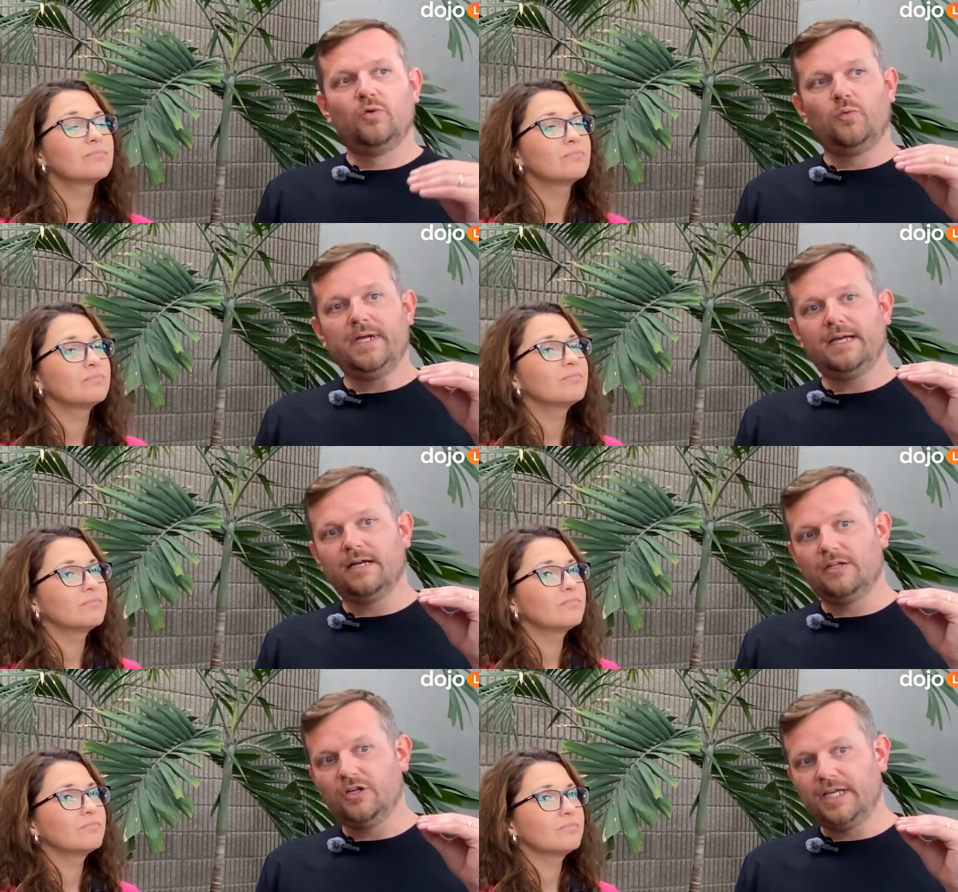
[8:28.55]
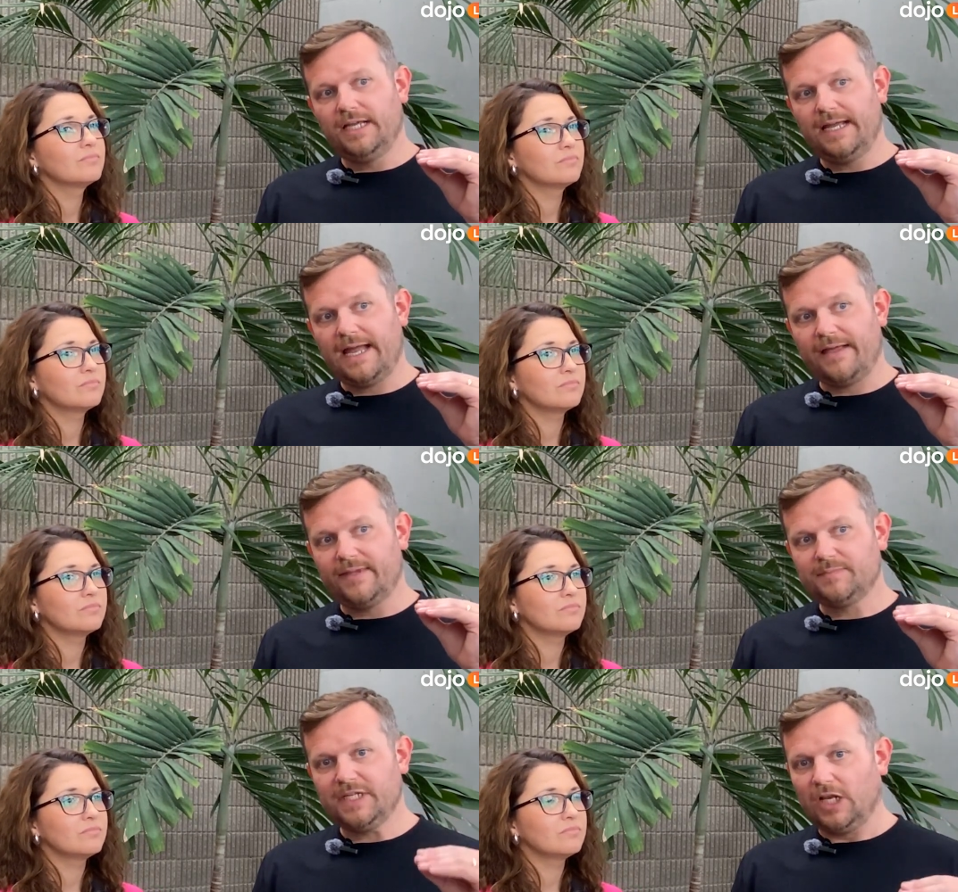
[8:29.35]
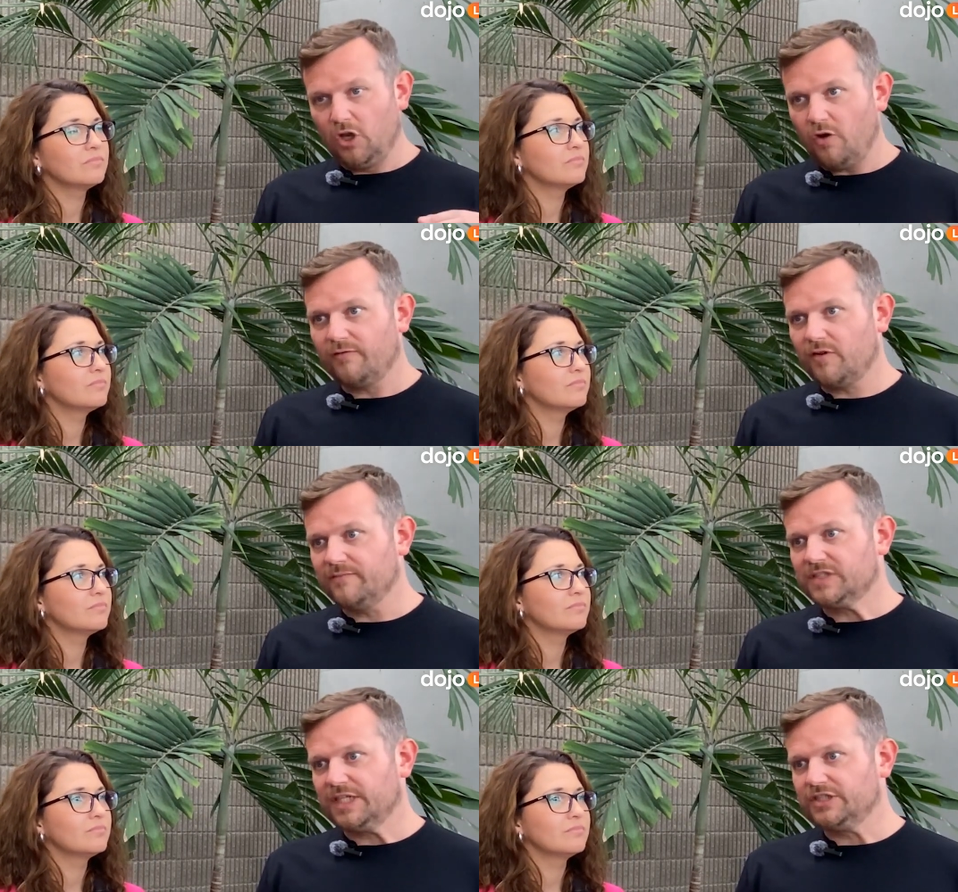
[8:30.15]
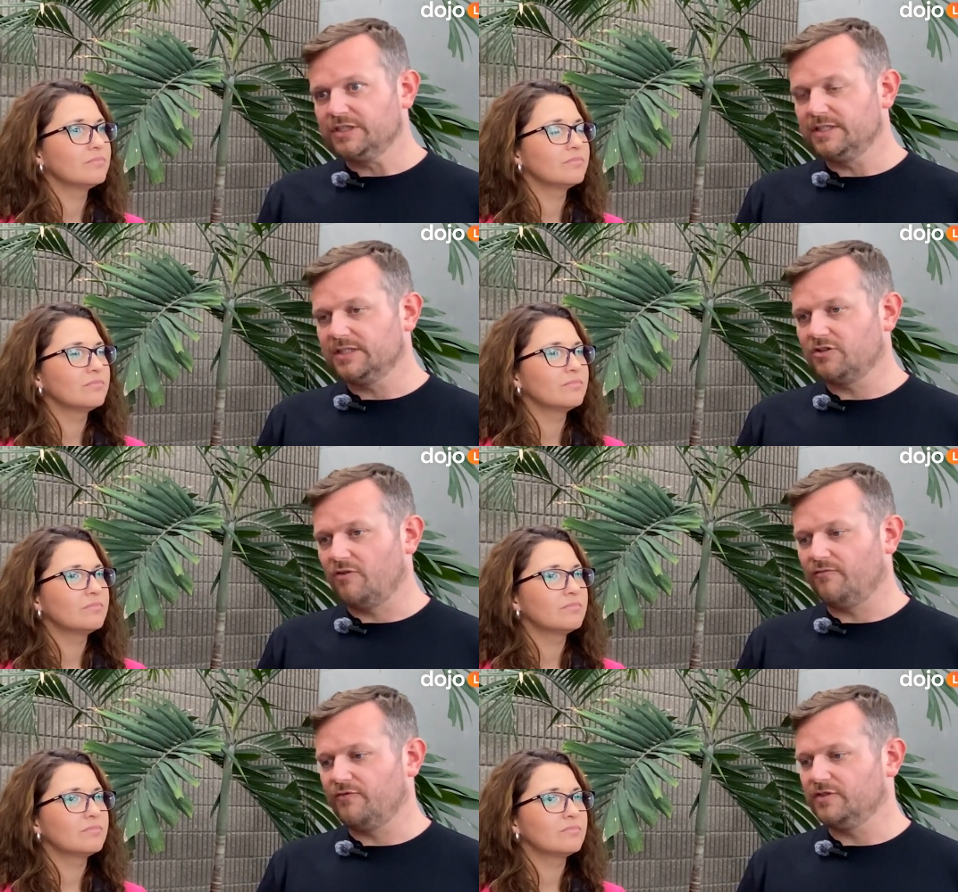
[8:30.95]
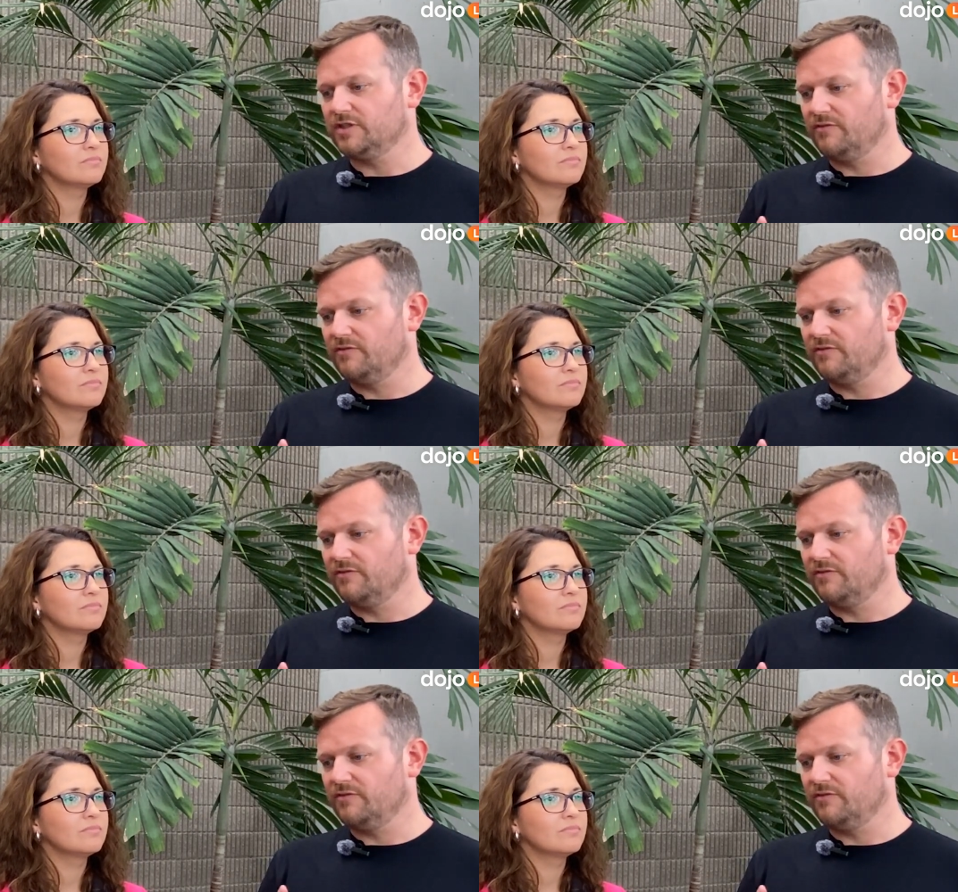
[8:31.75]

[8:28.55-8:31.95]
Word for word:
Speaker 1: We are looking at, there's been a lot of conversations in this conference